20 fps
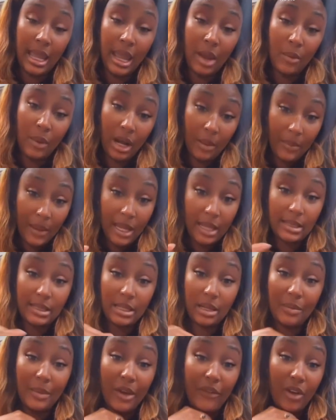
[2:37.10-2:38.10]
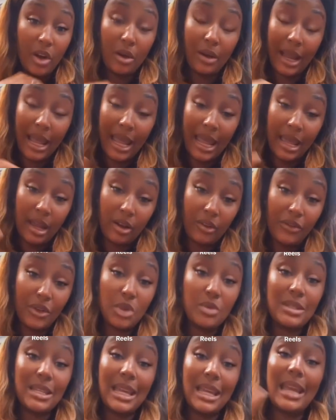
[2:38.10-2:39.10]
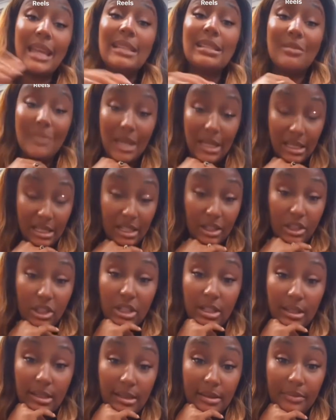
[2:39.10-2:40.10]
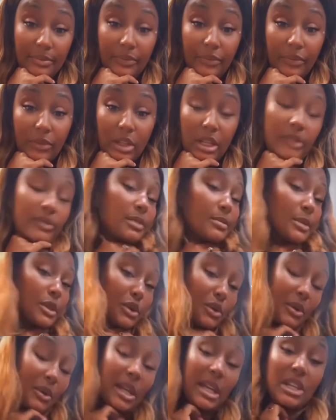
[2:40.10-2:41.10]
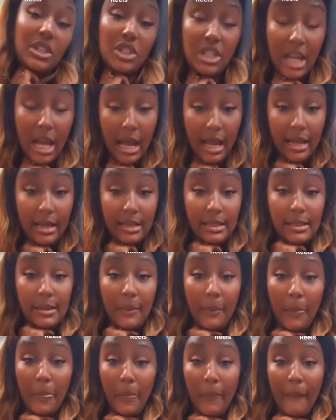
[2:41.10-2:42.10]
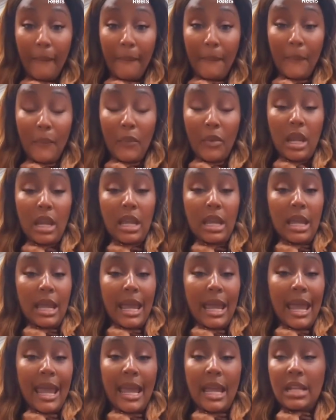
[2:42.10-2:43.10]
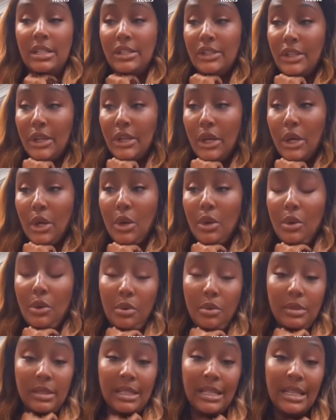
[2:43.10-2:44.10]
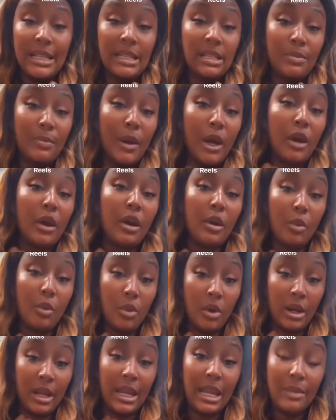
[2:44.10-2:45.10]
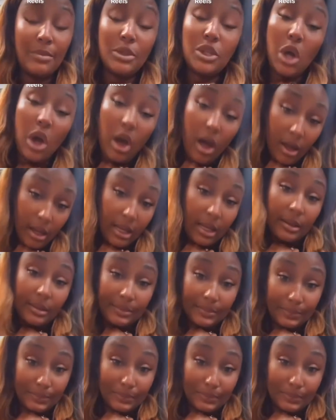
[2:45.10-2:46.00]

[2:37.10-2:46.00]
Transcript: and when I picked up my phone, I had a few text messages of some screenshots. And so, since Bird want to keep talking,